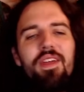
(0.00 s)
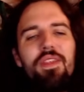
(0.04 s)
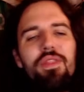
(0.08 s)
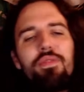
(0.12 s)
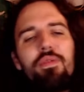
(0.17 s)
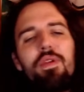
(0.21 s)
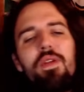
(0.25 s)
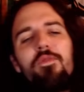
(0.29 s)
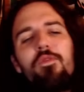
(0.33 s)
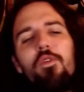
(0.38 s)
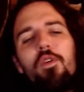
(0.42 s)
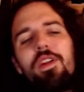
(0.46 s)

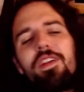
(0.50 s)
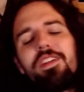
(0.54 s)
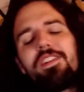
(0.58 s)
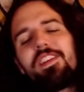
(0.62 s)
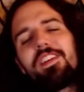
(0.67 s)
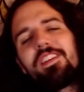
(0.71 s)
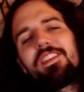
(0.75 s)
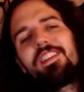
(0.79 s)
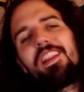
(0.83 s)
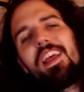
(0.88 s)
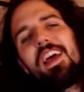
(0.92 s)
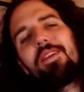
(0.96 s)

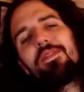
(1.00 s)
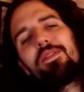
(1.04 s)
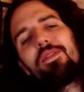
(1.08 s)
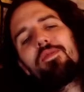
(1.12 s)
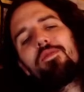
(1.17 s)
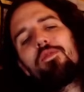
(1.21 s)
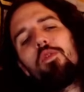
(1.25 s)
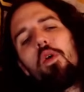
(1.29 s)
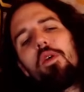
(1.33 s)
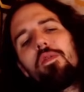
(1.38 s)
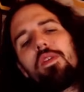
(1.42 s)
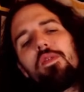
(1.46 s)
3:46 left,
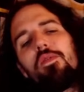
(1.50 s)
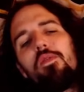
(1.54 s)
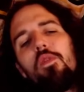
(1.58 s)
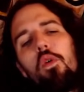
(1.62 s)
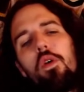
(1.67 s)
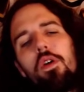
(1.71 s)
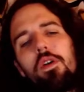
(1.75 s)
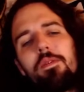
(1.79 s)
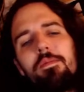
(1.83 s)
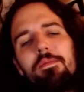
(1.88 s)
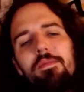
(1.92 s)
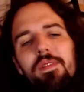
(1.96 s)

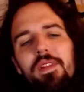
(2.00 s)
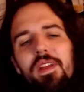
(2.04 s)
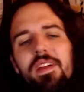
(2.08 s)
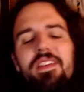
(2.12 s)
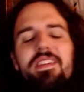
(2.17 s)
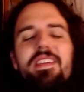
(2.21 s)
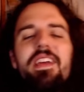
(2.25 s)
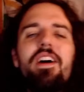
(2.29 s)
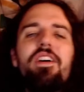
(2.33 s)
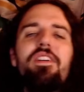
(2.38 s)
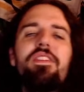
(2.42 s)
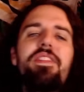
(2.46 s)
4v4.
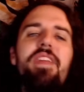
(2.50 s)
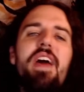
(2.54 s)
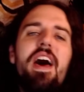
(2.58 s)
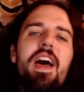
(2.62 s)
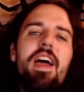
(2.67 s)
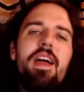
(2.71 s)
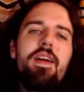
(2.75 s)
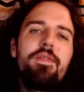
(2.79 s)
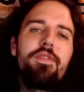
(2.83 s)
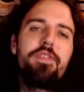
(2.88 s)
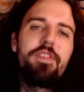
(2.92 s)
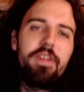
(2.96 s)
Lindell
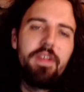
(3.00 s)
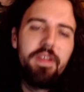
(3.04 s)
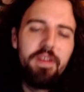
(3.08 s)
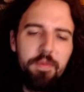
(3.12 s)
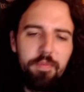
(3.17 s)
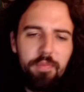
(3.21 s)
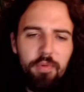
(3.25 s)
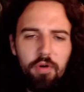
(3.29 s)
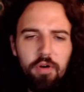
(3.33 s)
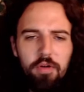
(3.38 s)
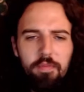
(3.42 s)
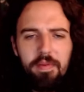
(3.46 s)
dives in a
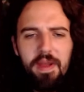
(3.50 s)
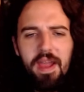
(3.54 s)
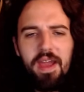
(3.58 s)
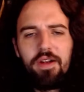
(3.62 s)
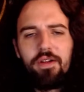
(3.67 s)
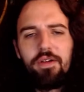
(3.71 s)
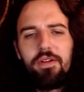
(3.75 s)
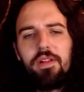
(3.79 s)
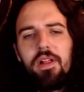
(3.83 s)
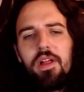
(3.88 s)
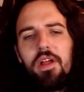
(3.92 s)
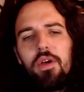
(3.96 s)
board
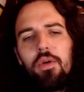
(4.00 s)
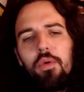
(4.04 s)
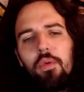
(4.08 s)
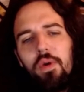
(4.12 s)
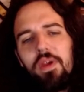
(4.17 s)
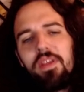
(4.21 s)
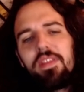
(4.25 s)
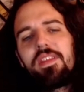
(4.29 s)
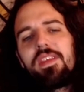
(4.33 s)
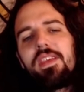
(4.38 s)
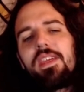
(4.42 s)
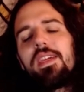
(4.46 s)
battle
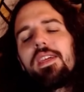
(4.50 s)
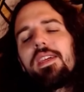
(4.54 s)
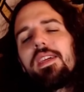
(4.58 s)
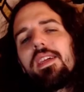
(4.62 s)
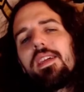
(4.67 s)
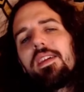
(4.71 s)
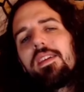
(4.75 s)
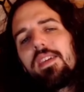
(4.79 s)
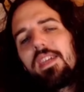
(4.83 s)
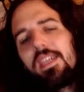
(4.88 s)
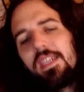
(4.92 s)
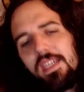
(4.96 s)
with
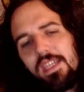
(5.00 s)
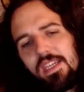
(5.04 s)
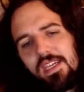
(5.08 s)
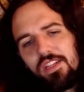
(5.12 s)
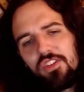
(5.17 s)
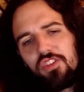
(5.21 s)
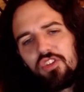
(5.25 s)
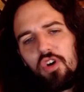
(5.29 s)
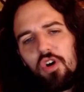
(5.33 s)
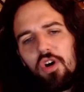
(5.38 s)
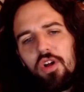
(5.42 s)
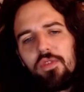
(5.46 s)
Geeky. Geeky
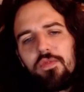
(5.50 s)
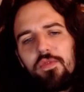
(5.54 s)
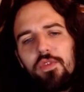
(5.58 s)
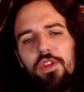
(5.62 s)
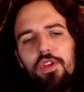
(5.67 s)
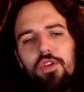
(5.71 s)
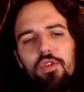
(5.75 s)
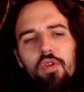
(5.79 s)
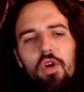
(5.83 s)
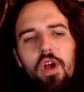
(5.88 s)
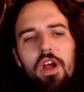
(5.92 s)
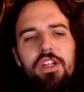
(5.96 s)
gets called for the
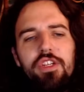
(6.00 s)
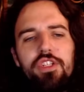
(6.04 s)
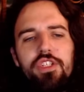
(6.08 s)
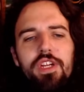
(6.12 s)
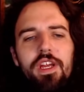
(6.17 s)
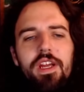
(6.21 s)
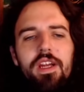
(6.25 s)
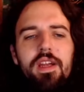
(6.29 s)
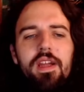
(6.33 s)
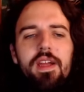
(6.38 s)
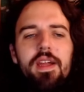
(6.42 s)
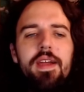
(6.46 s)

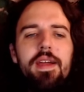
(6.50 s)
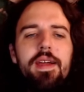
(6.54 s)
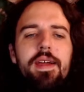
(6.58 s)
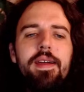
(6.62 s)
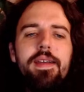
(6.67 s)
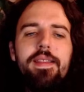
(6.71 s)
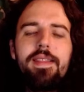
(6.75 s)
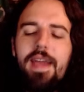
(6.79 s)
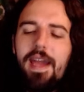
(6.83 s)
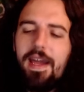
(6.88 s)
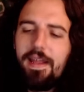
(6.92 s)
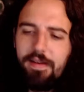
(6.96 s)
cross-check
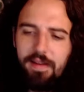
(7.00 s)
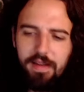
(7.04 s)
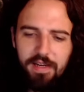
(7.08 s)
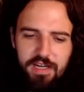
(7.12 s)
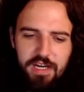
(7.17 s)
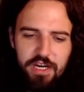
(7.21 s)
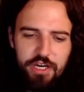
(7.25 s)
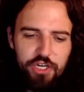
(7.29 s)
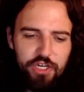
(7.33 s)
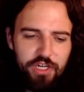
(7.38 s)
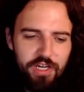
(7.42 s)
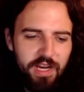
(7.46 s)
that
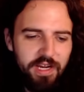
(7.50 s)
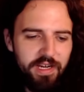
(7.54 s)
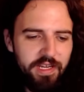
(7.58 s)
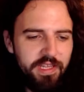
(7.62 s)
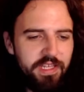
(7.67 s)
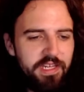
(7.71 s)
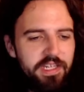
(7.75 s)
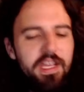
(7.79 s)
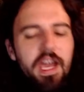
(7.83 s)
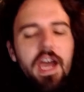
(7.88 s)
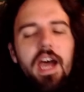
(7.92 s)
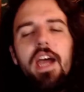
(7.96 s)
initiated
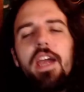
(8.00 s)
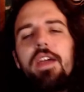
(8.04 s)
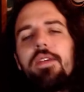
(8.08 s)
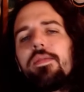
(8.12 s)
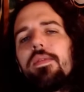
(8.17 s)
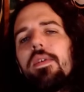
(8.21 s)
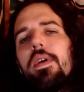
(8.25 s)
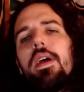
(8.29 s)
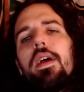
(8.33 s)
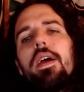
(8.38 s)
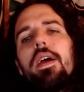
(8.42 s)
the dive.